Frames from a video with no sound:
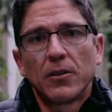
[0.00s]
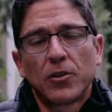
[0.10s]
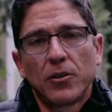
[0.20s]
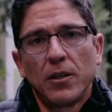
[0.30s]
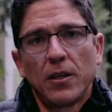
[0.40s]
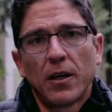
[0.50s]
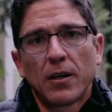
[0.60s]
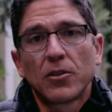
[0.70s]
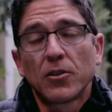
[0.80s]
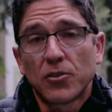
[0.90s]
to
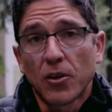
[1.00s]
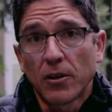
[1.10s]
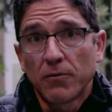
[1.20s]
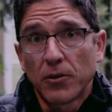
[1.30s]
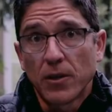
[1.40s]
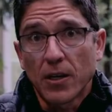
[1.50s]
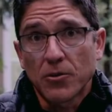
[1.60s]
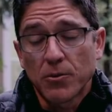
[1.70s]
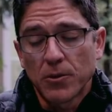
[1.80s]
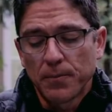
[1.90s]
the start of your
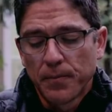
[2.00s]
next route.